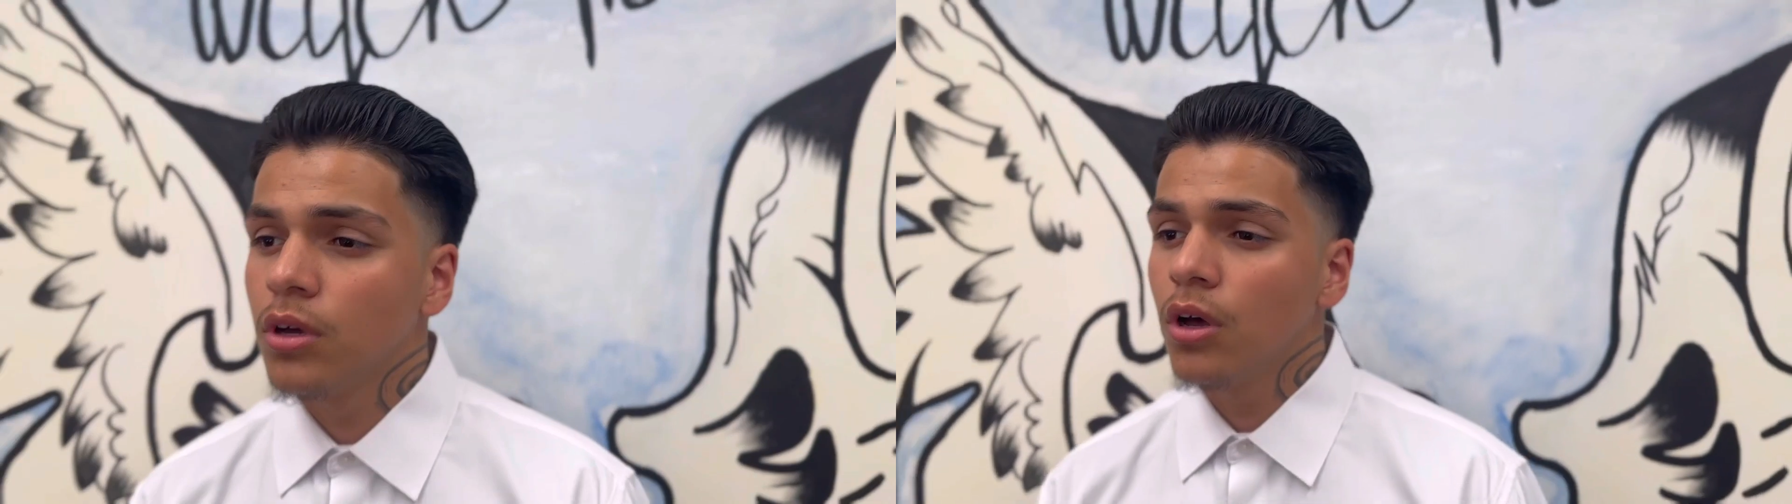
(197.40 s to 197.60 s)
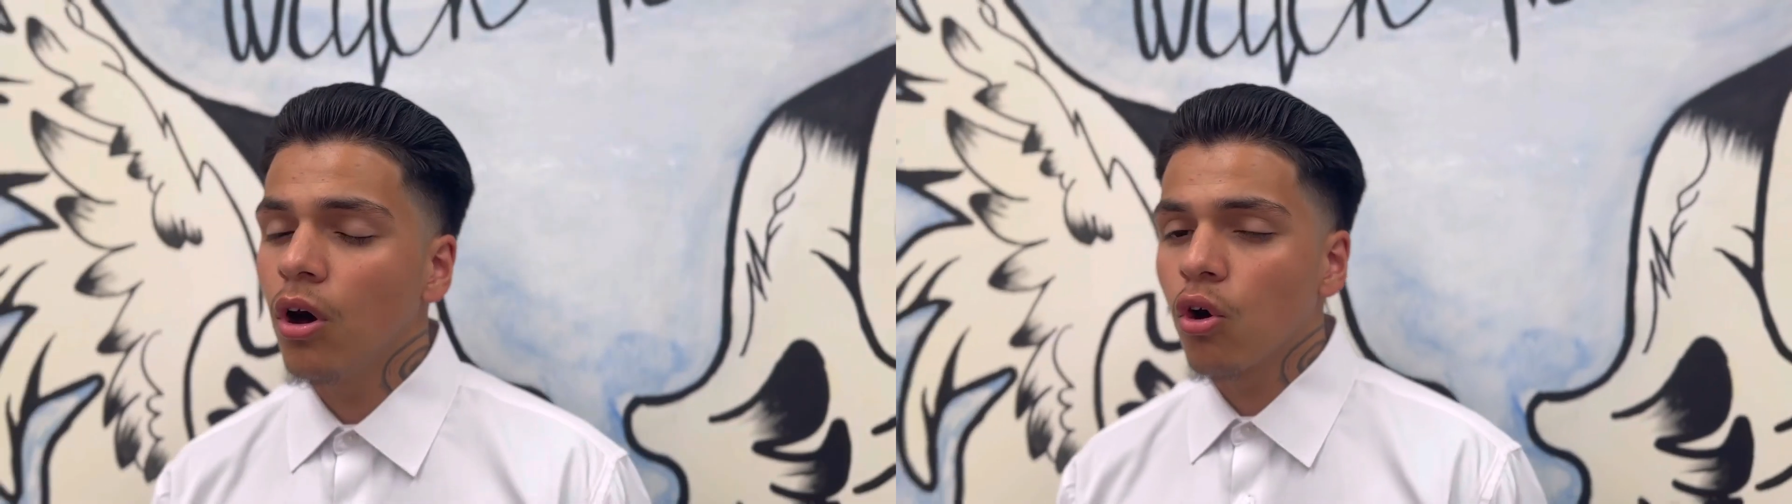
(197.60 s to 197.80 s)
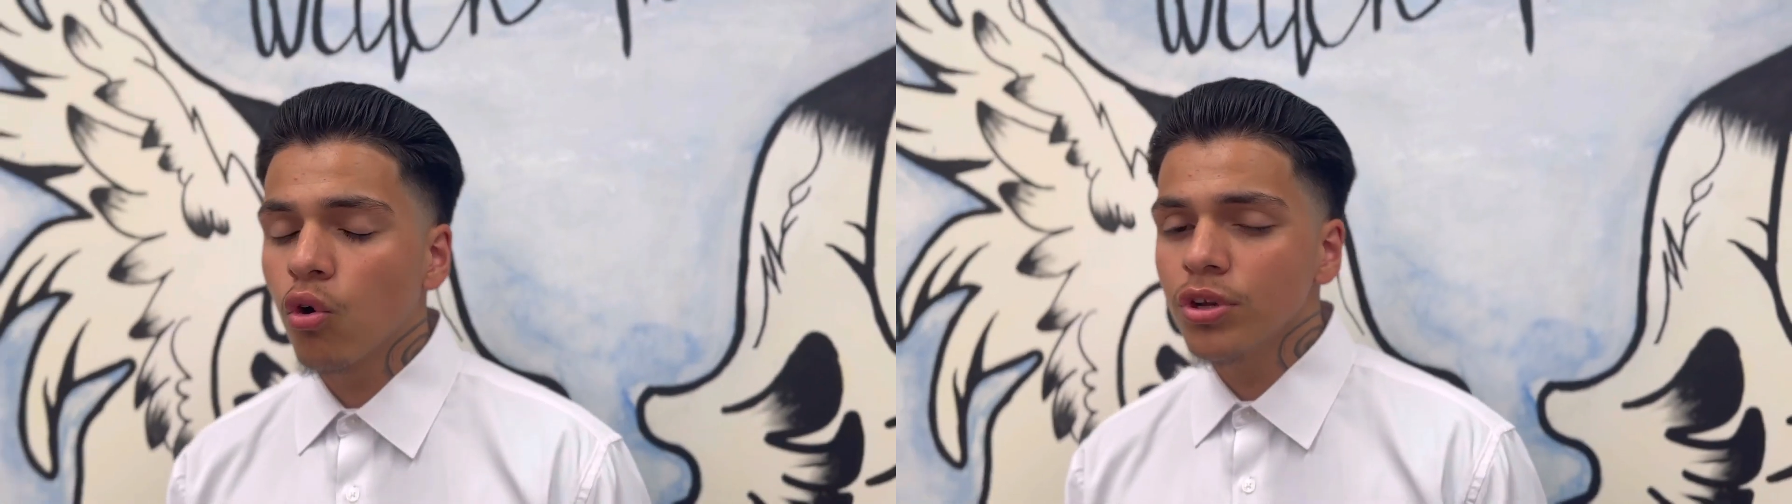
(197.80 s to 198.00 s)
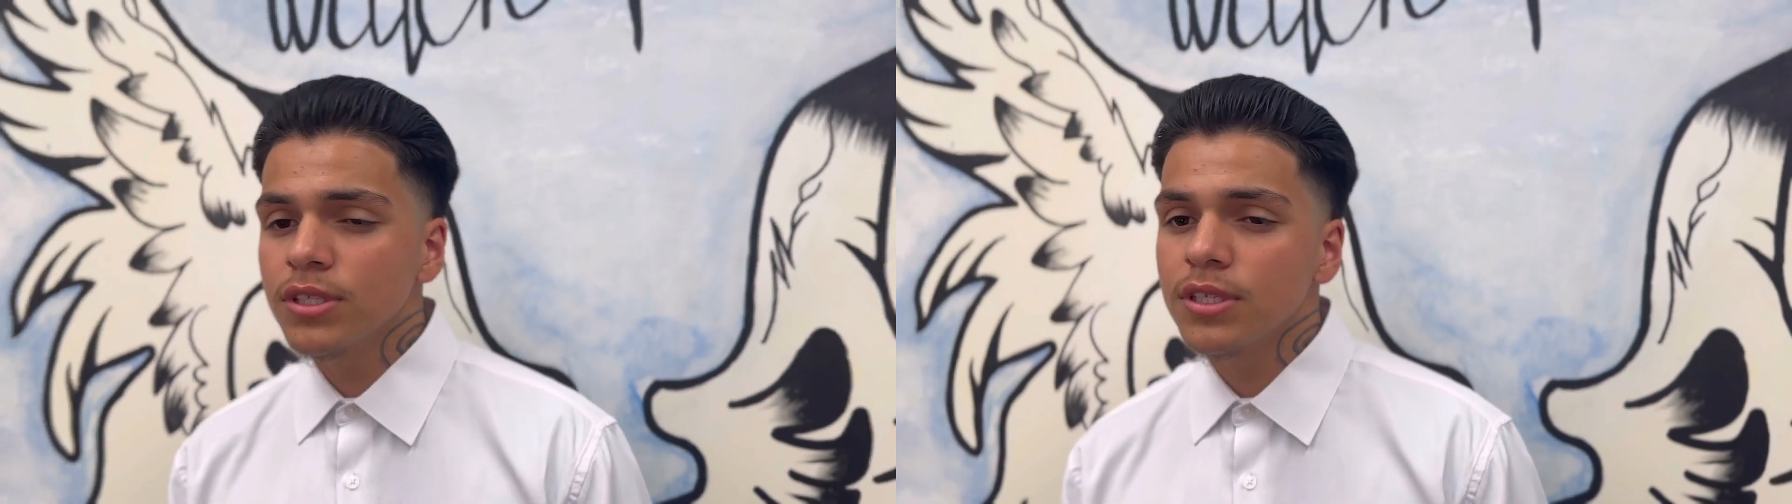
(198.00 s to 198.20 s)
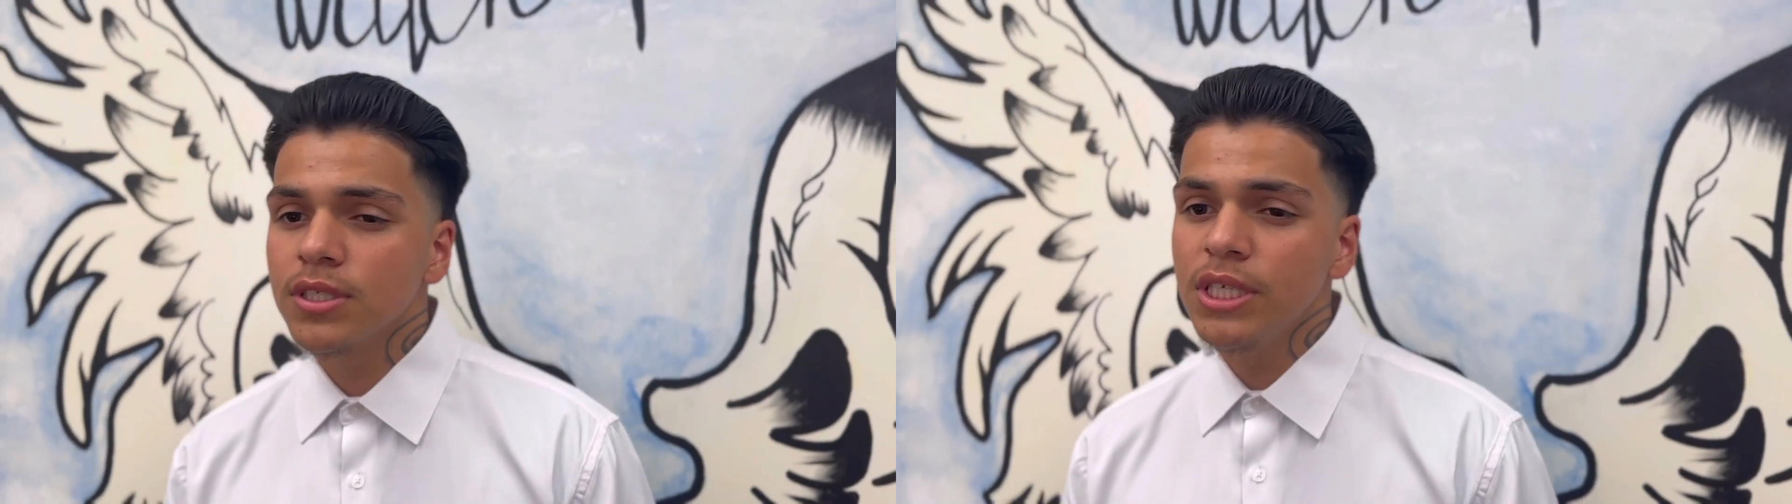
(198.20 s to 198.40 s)
According to
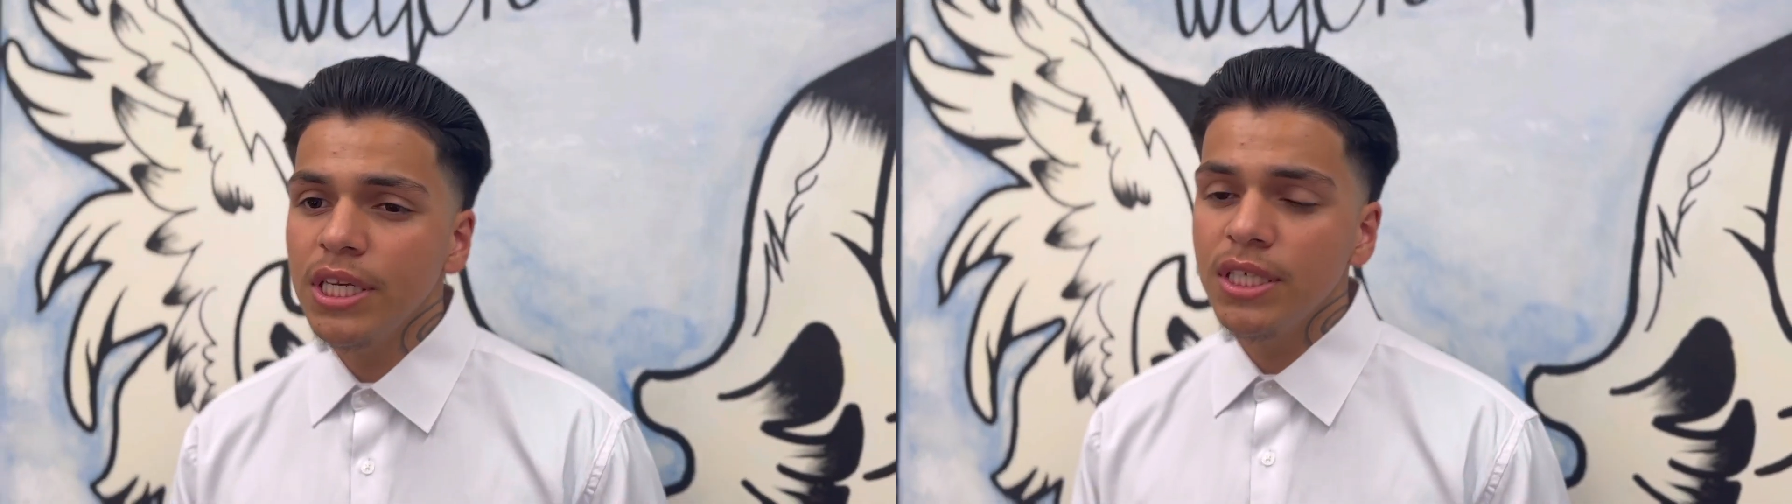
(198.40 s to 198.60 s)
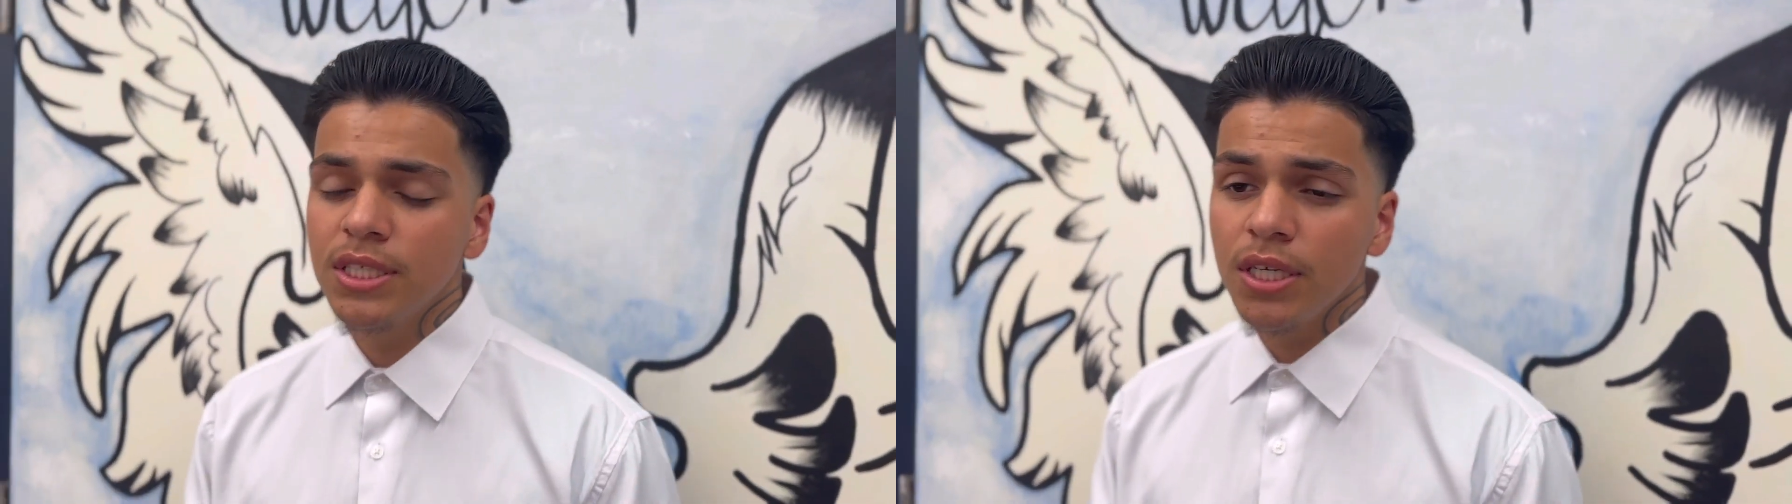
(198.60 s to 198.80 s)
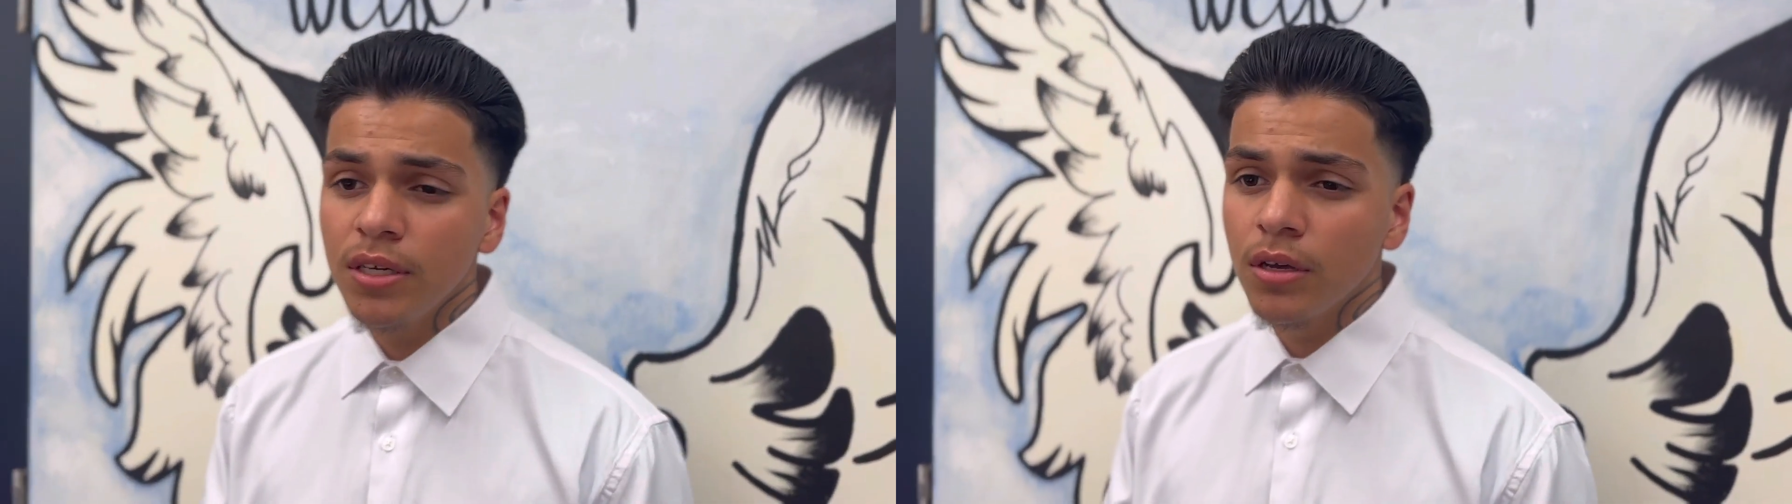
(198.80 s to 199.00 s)
the CDC,